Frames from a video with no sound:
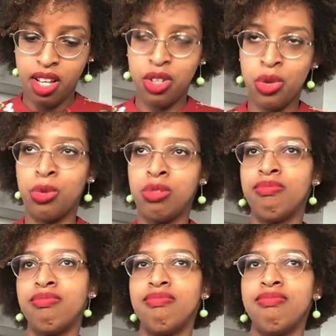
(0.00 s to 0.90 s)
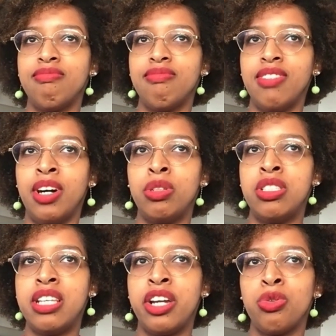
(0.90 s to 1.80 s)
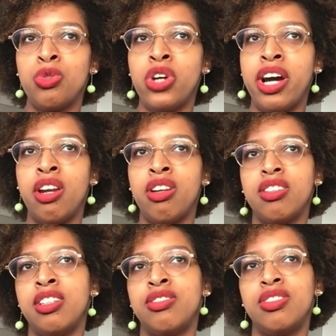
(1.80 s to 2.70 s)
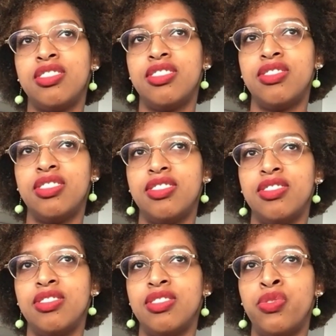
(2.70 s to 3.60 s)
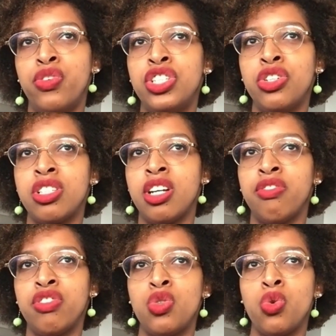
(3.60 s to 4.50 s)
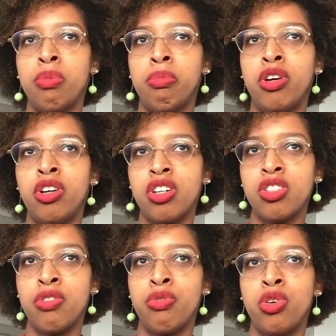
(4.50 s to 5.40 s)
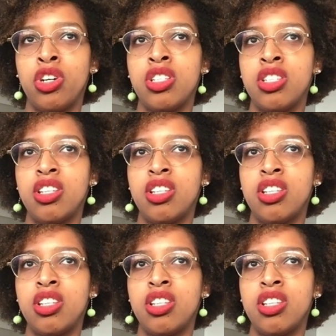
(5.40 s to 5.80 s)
don't try and fit yourself into a box of what